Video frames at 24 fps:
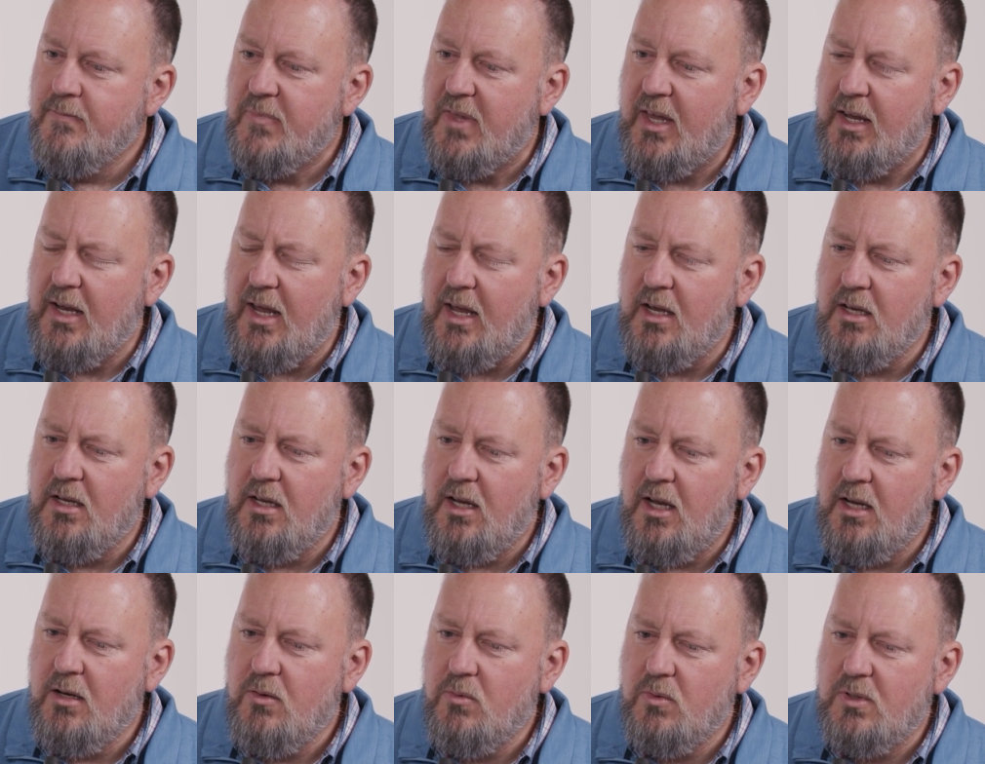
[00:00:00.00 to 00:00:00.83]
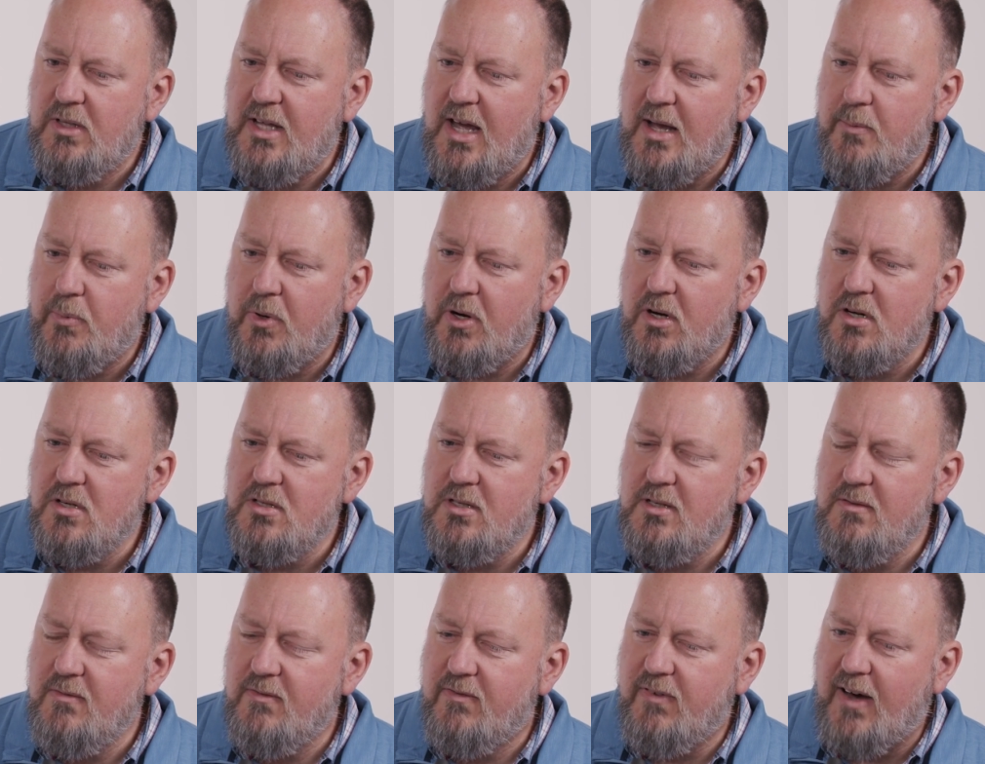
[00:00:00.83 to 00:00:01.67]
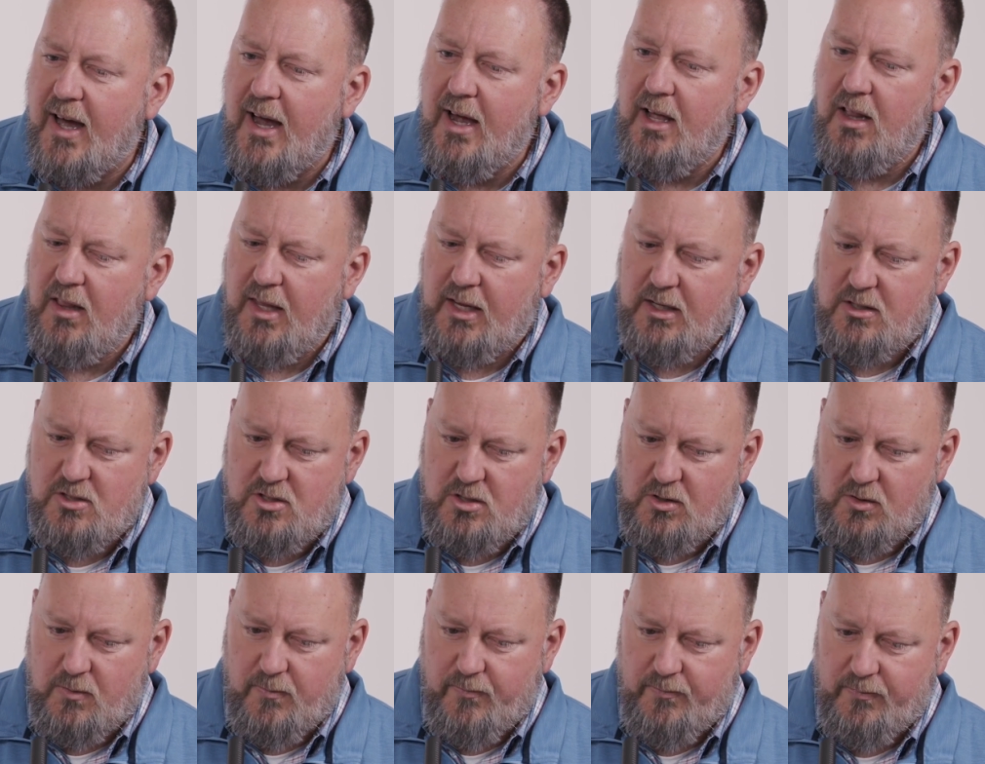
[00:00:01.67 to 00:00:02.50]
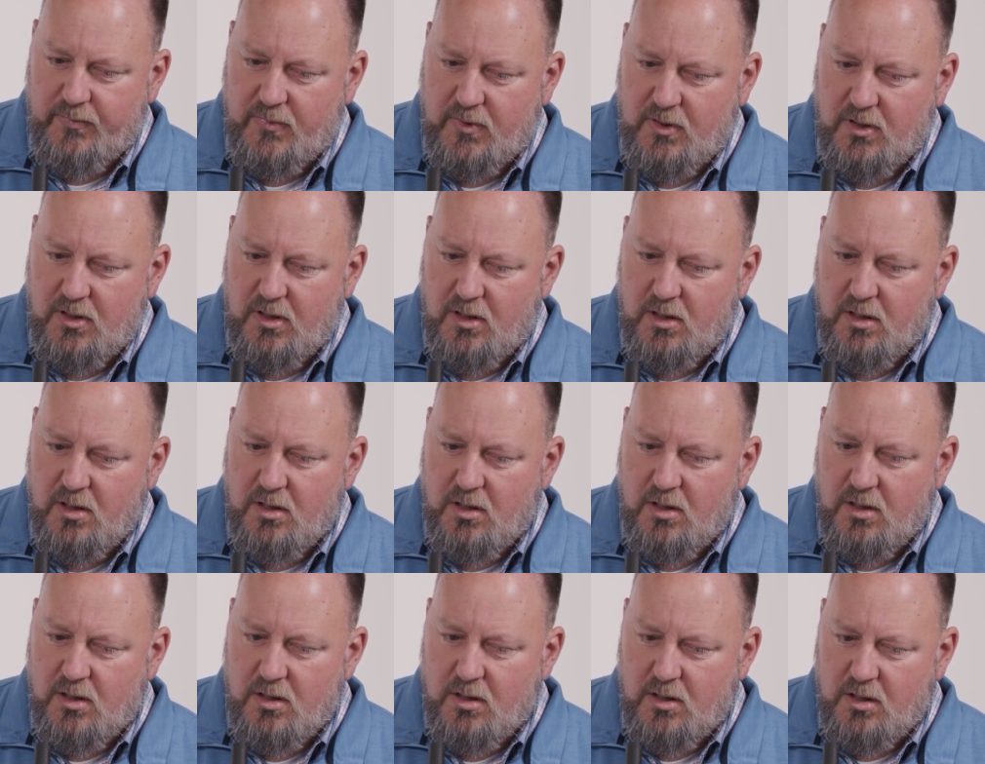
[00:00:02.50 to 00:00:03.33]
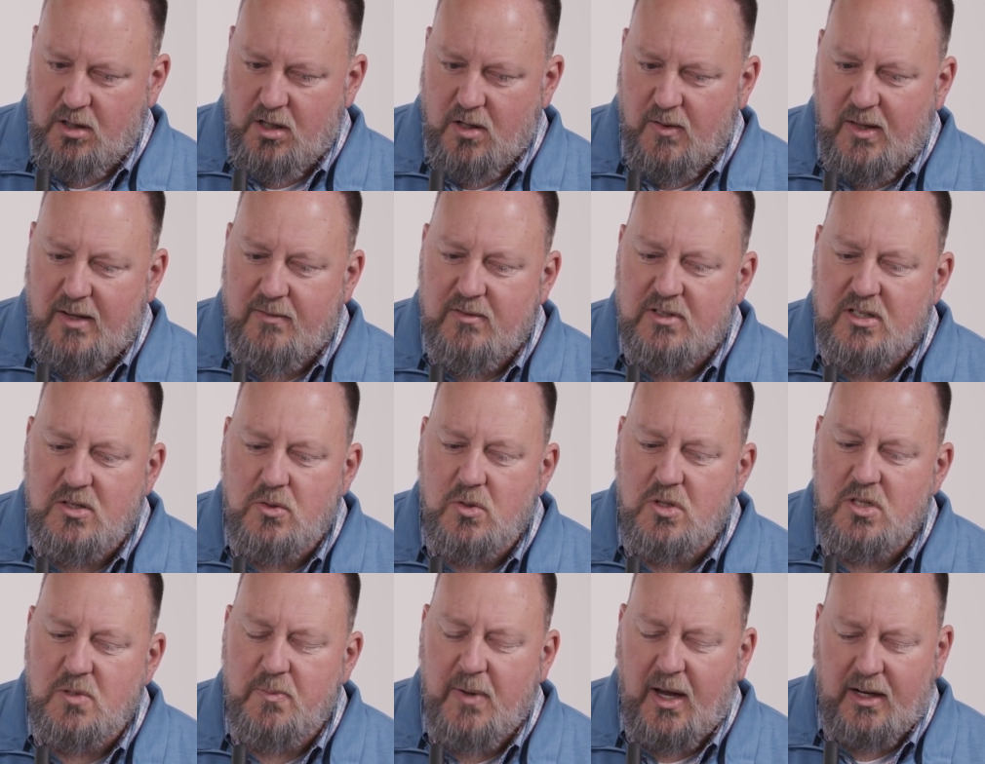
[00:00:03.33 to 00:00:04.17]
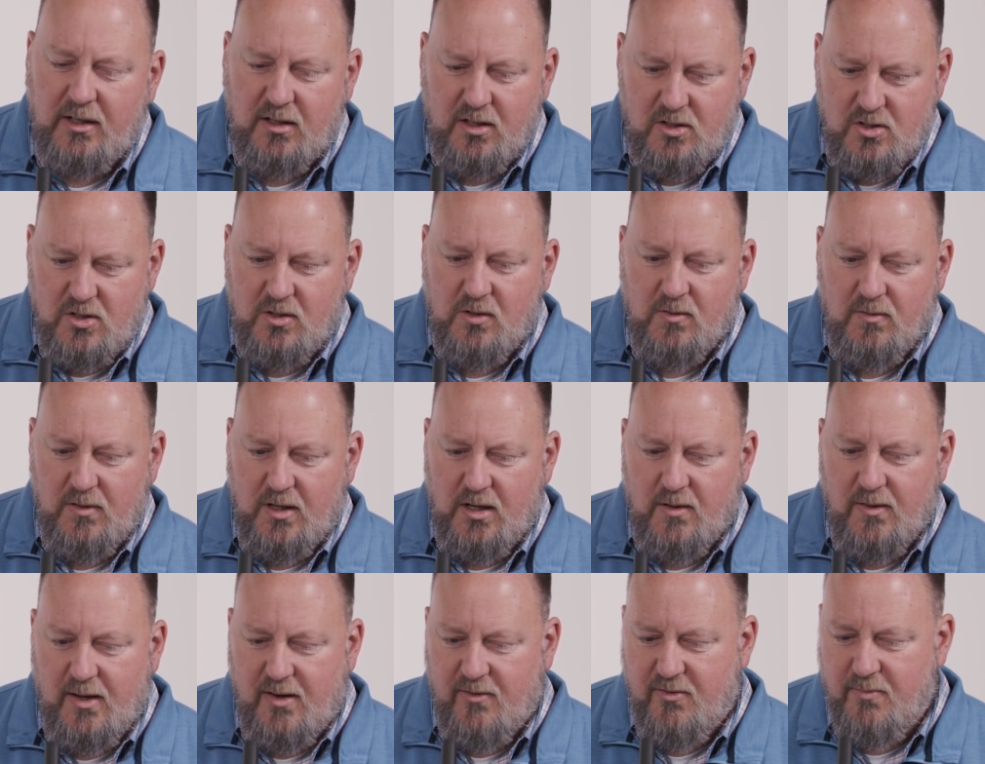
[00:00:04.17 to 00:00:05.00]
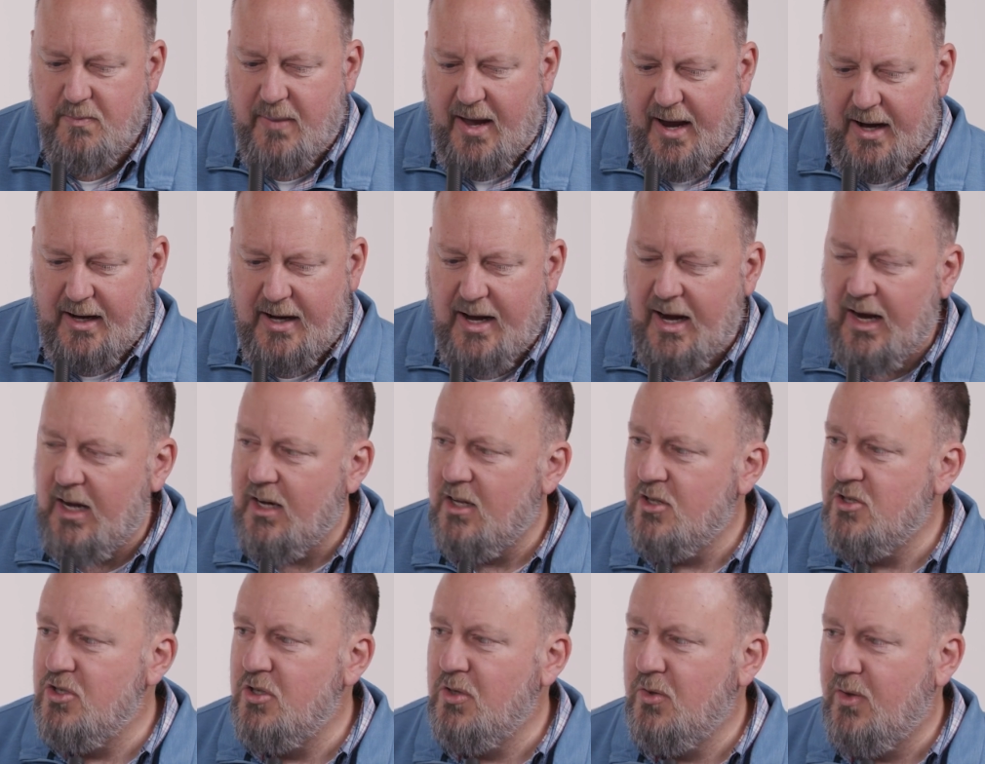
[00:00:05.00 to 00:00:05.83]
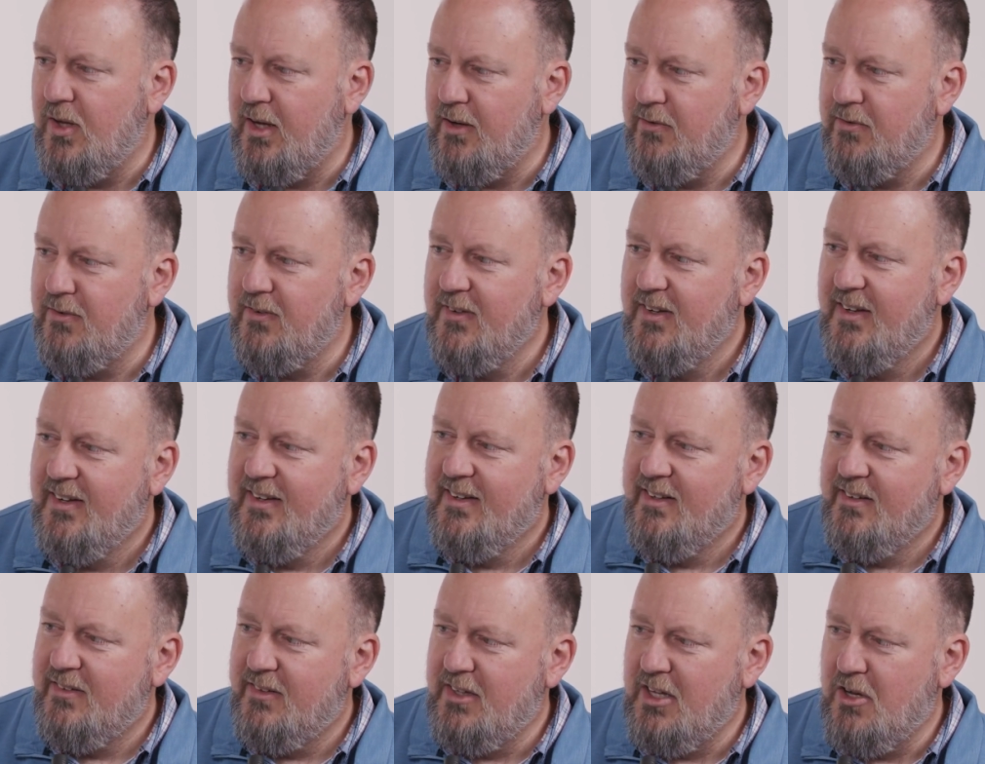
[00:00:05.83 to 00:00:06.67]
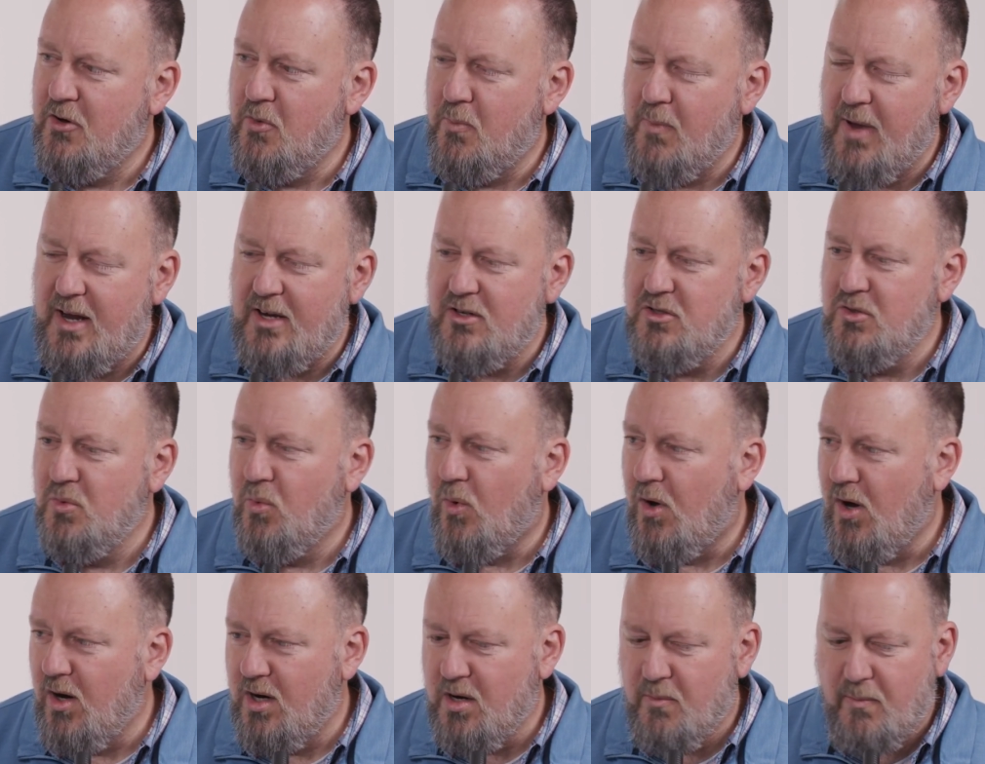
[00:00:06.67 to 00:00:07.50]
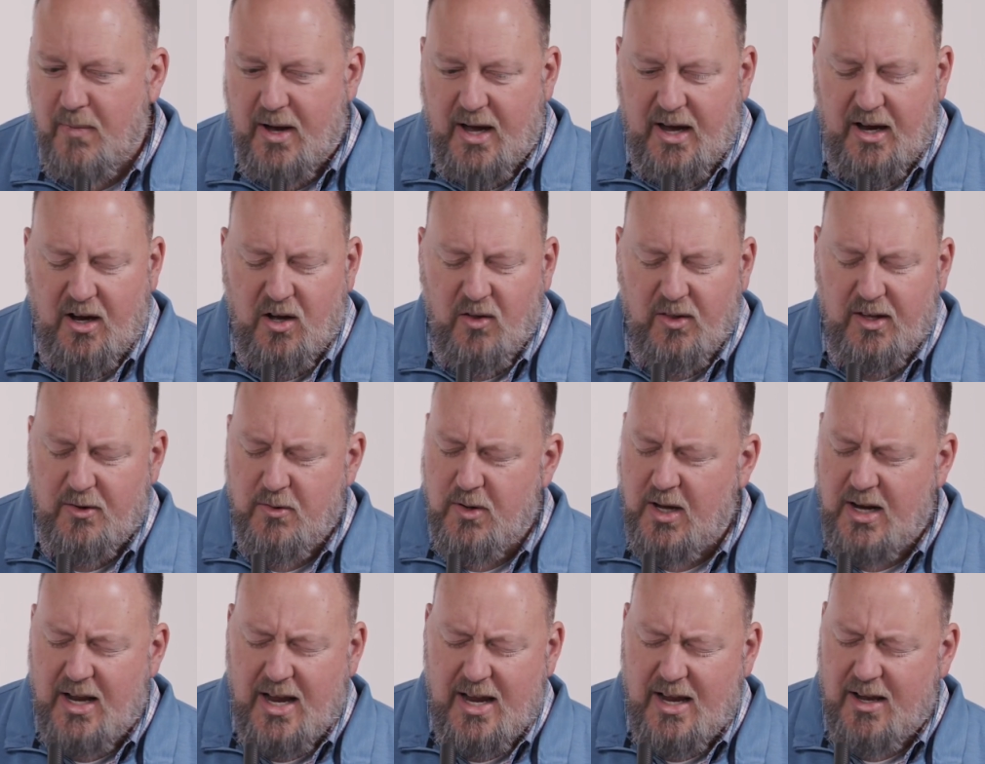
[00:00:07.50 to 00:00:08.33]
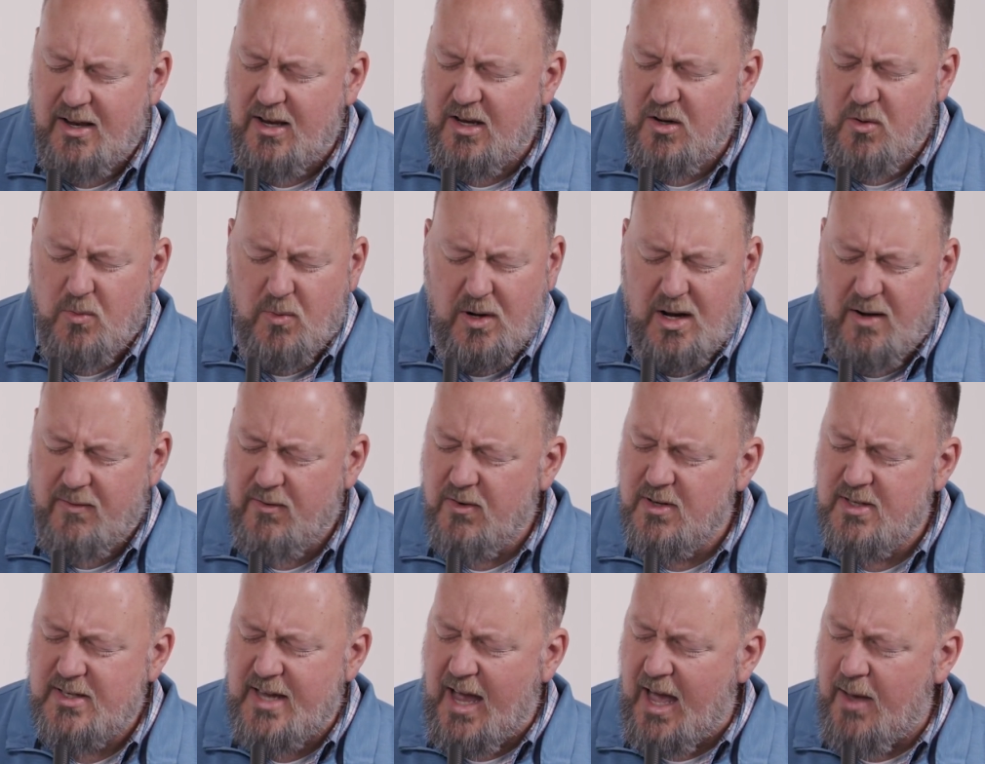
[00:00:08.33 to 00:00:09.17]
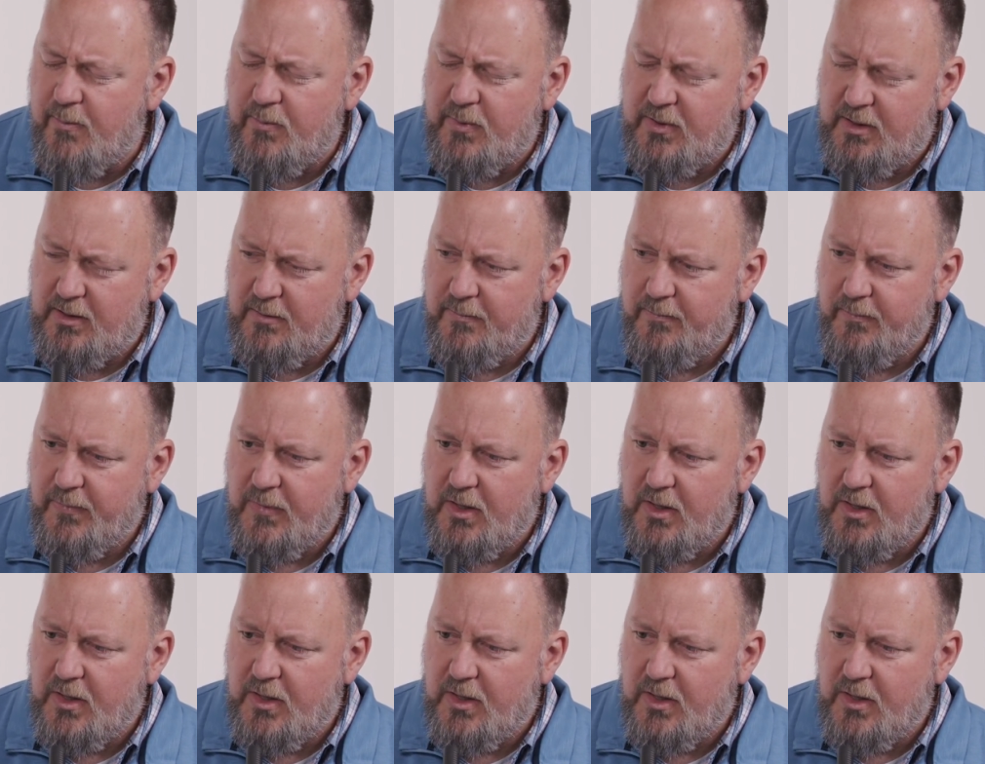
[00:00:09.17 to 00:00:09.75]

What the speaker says: And when that person violates you, they've disrespected you. They've backhanded you. They've made you walk a mile. Whatever has happened.